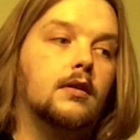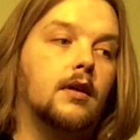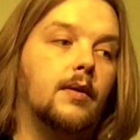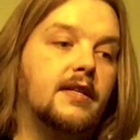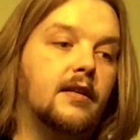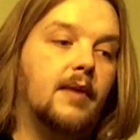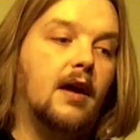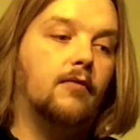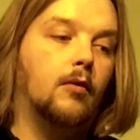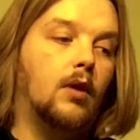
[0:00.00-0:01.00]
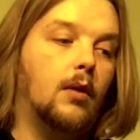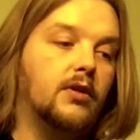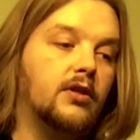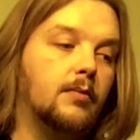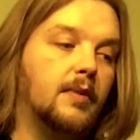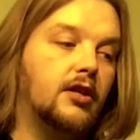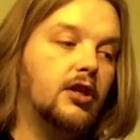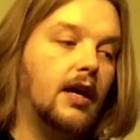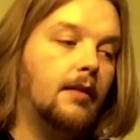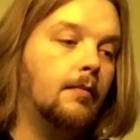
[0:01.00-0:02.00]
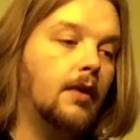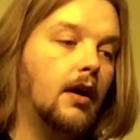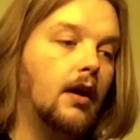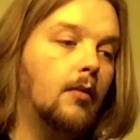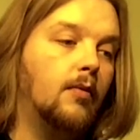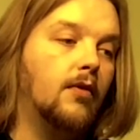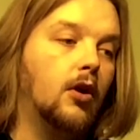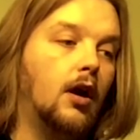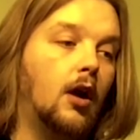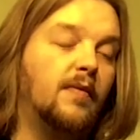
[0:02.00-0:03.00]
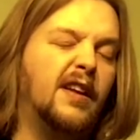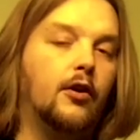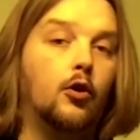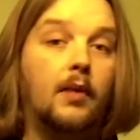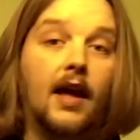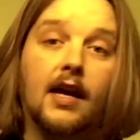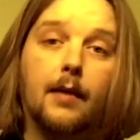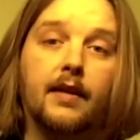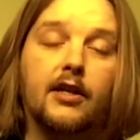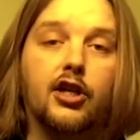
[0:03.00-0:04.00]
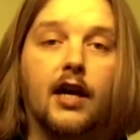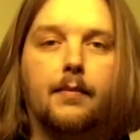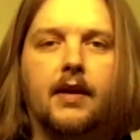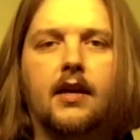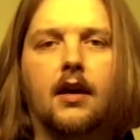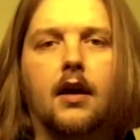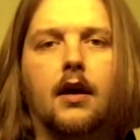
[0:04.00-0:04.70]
So he's going to be out for a while, which is a big shame. We've got hopefully a new player coming in, Jamie,